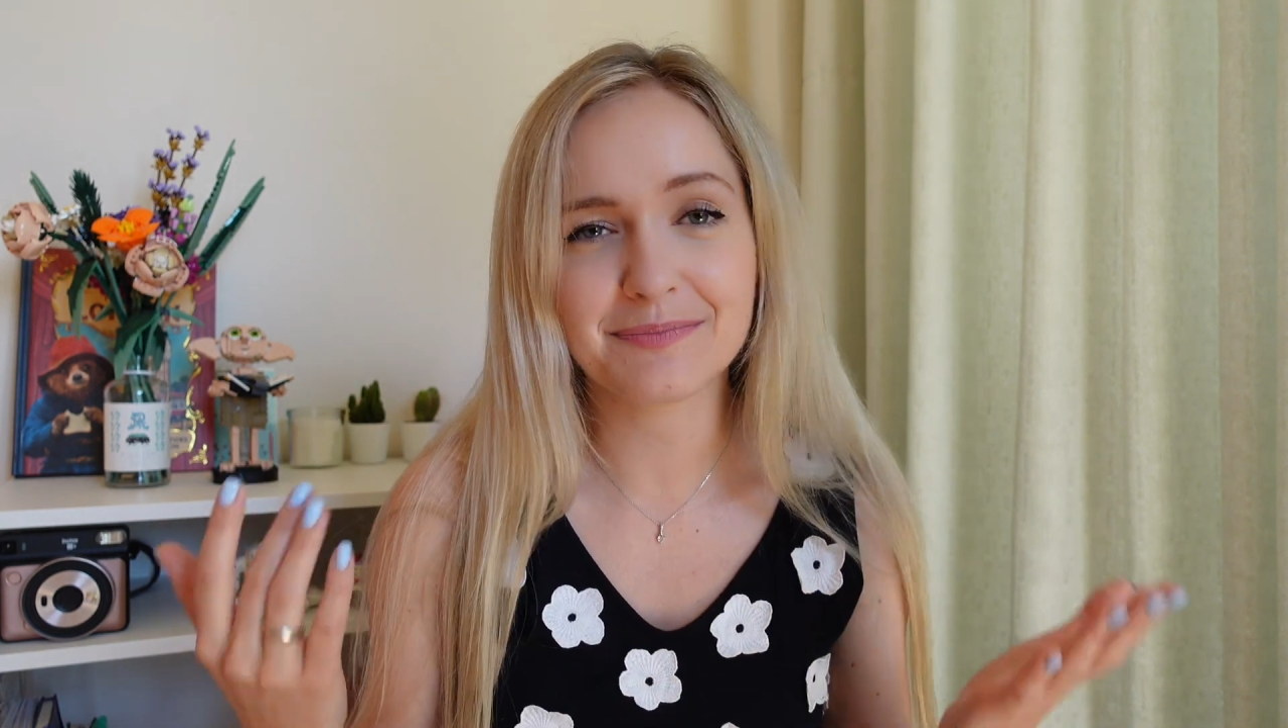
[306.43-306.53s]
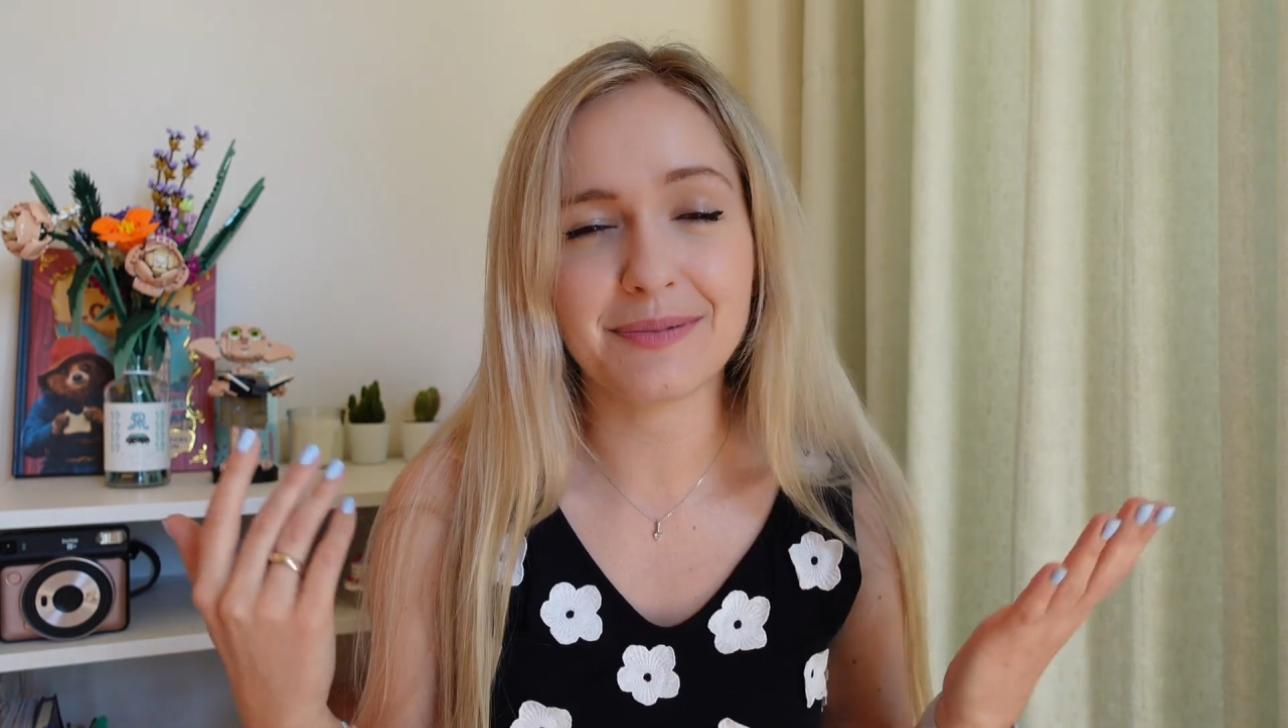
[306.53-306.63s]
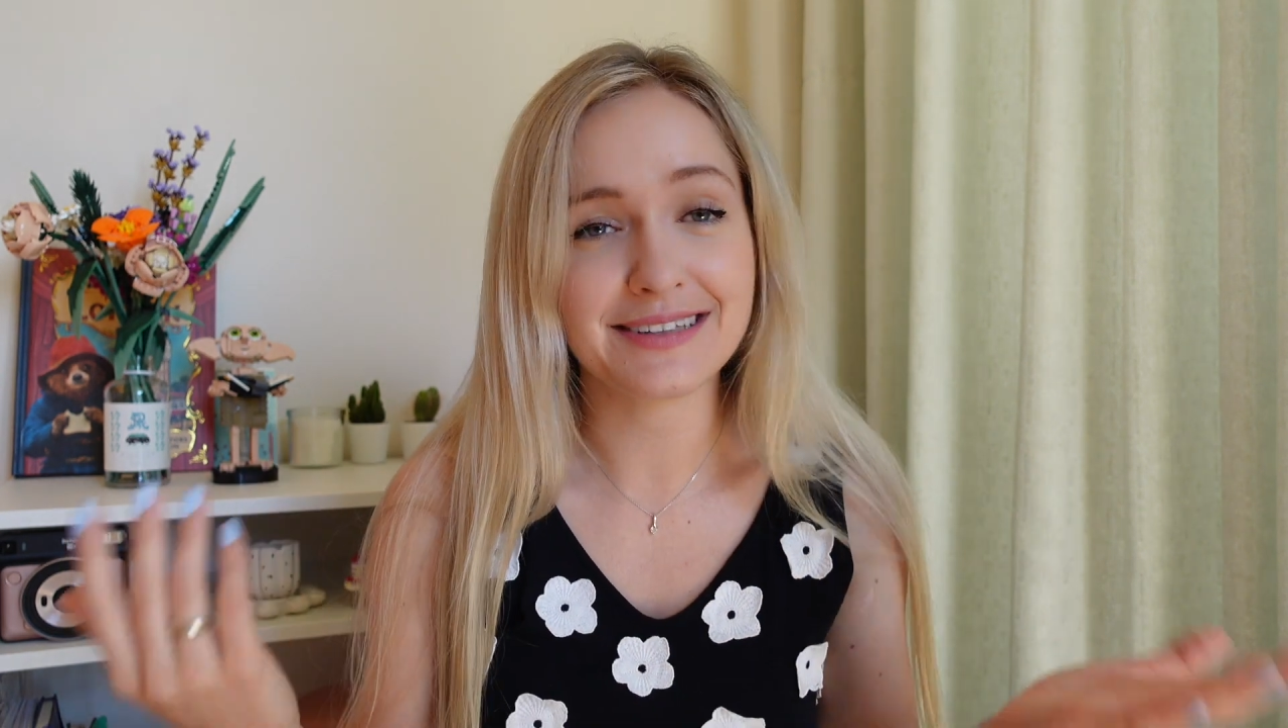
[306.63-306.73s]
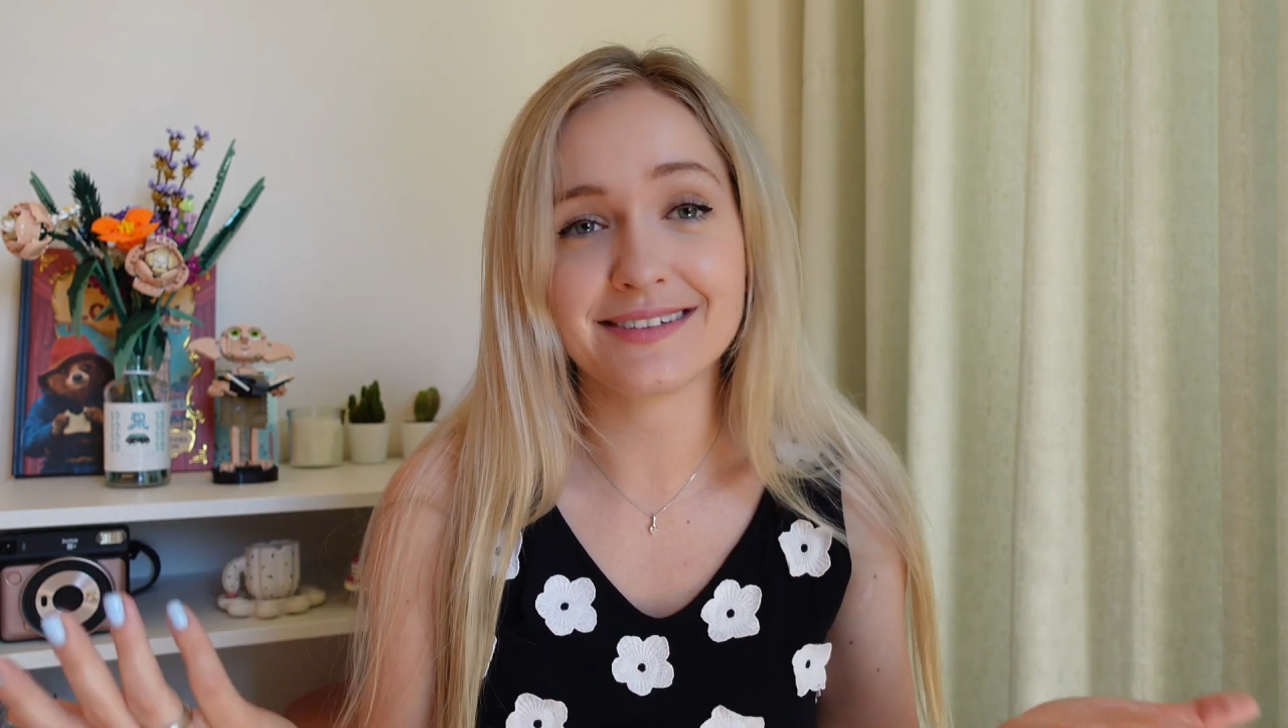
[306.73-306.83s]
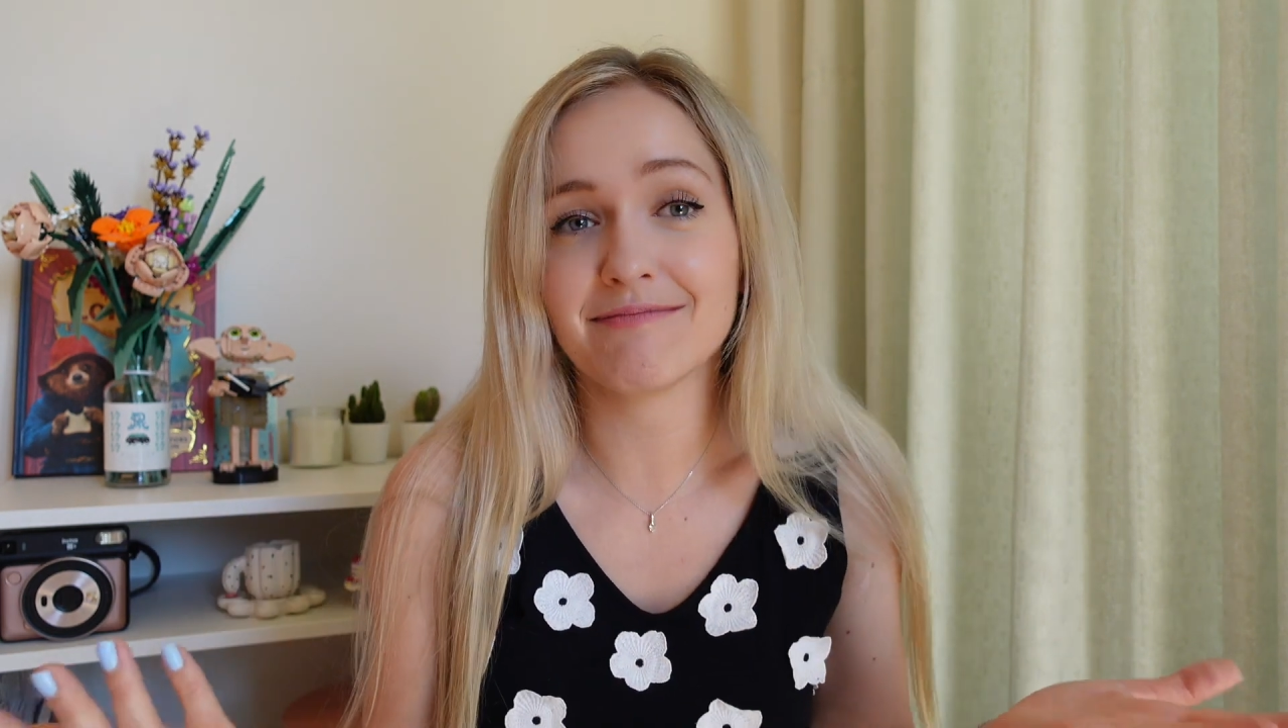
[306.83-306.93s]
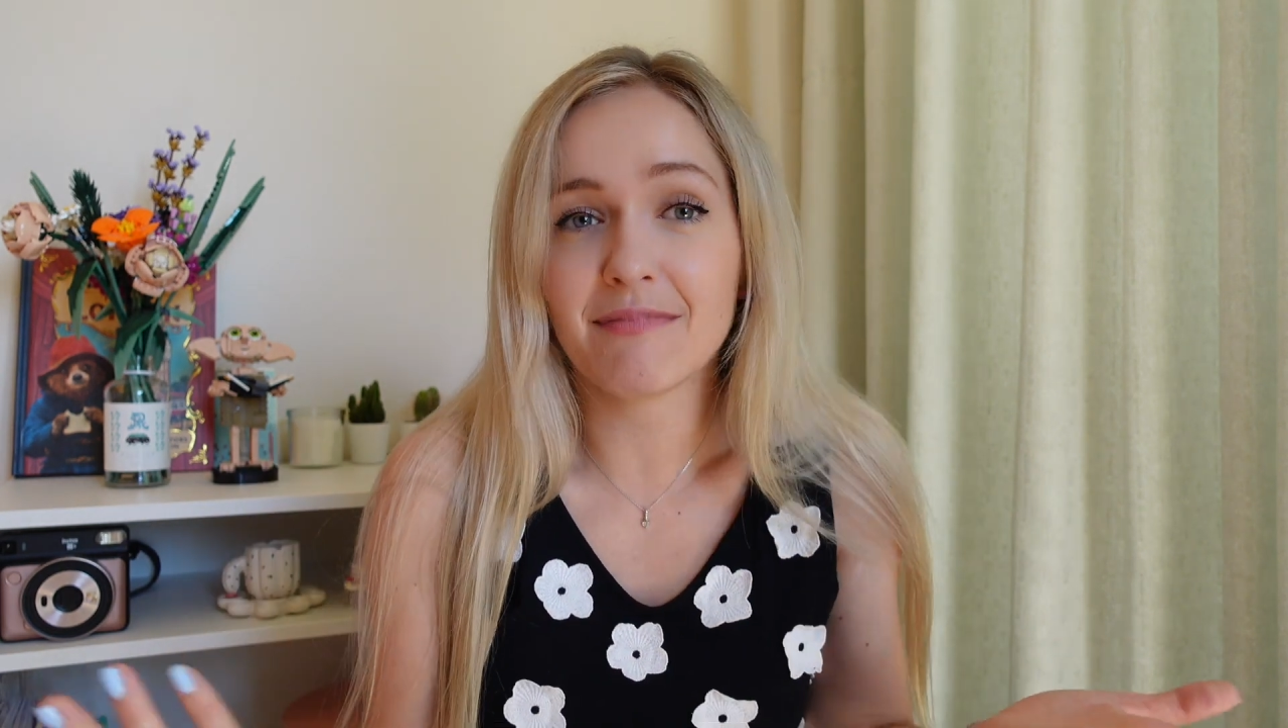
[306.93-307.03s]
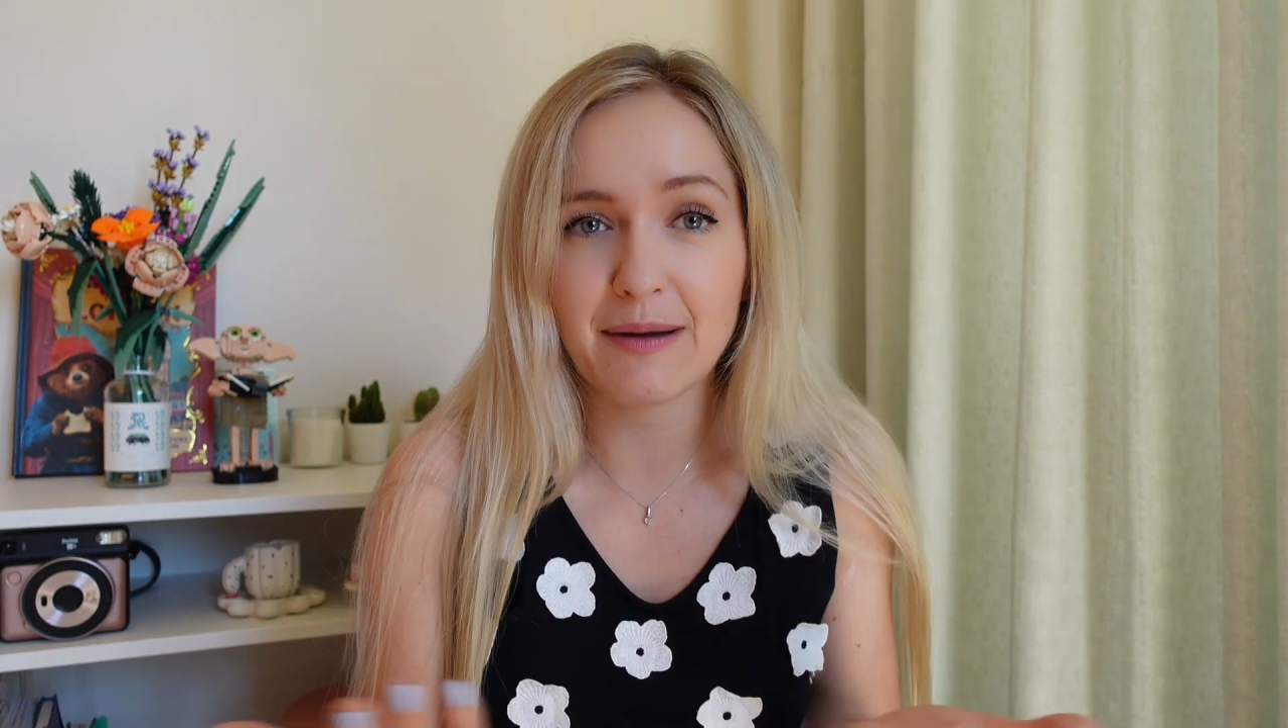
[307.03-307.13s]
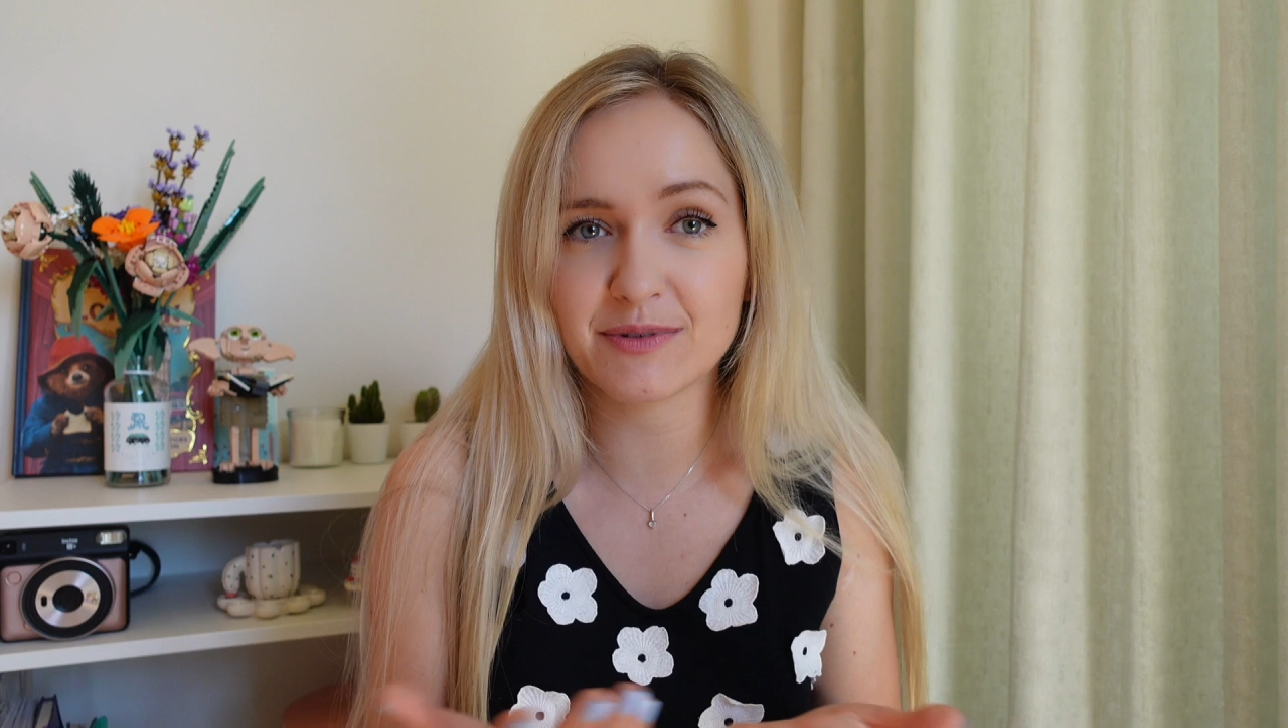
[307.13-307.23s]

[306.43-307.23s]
but I'm